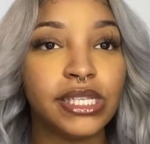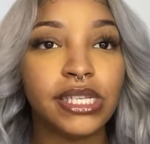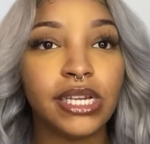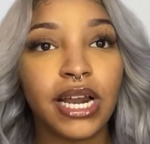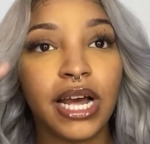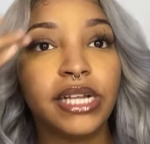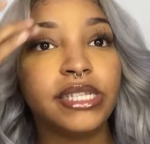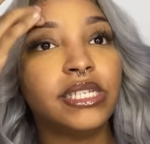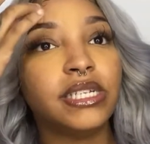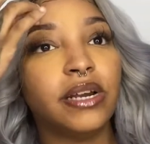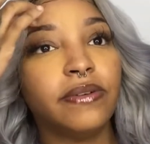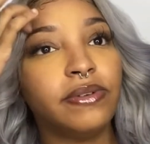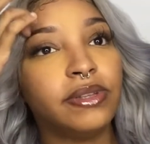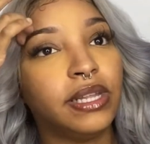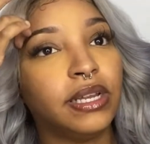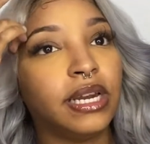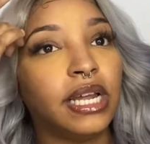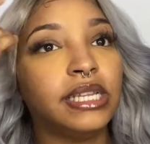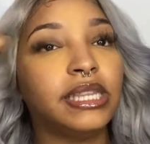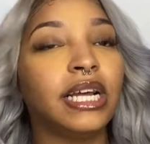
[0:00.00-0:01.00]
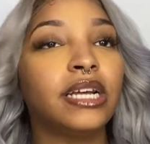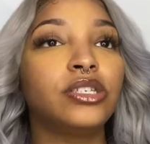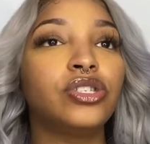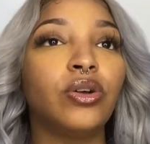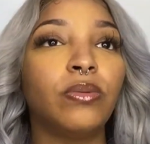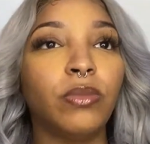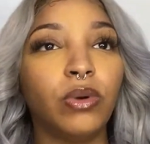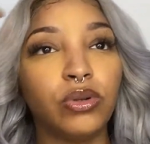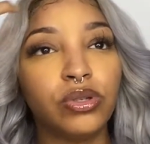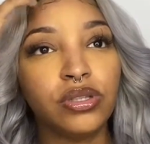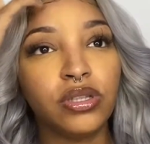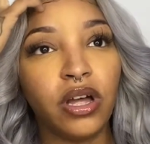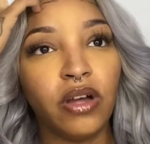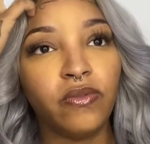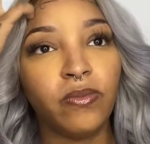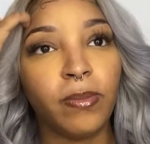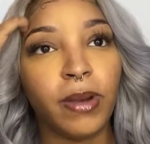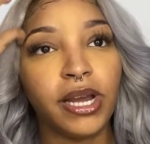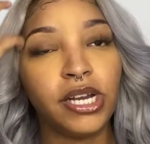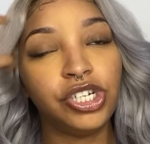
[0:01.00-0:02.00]
the knots and everything like that so most of
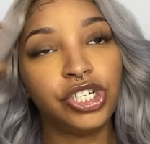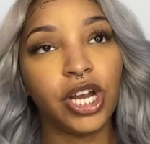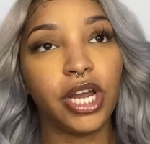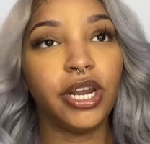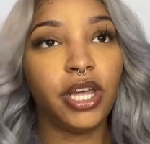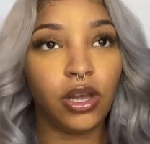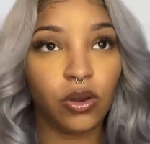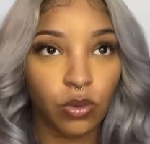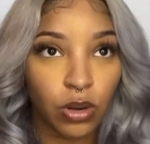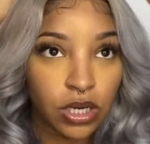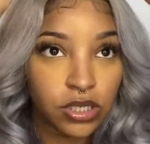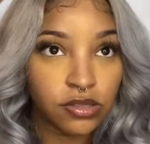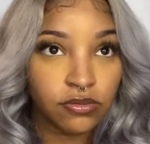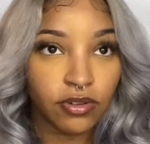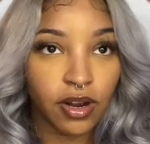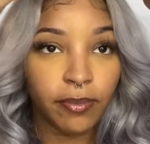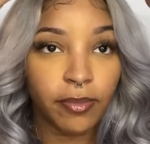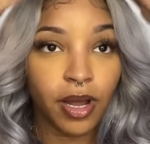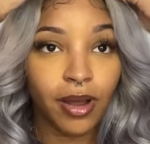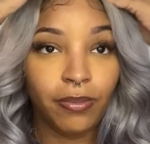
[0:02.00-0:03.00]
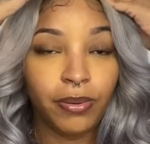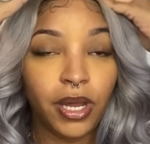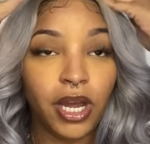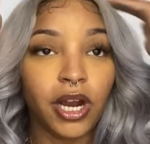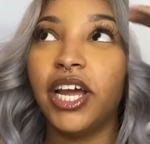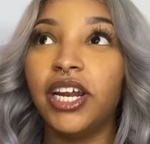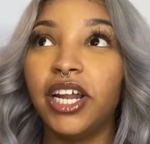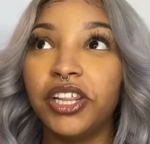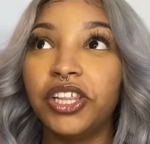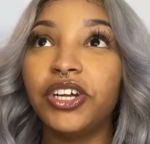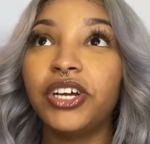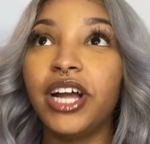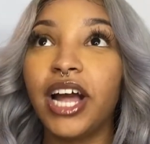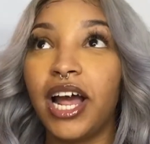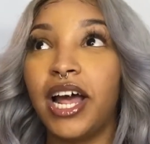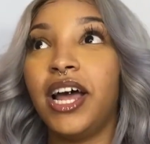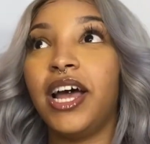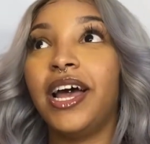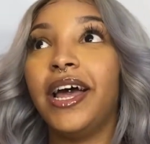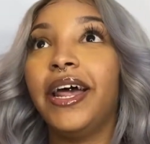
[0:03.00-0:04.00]
my shedding was from up here another
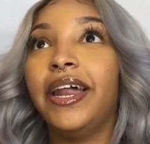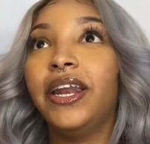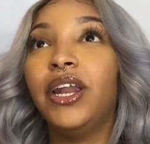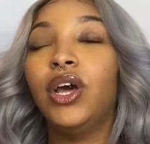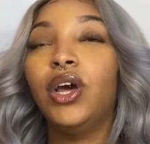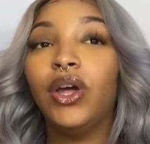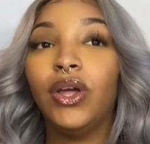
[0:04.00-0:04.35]
con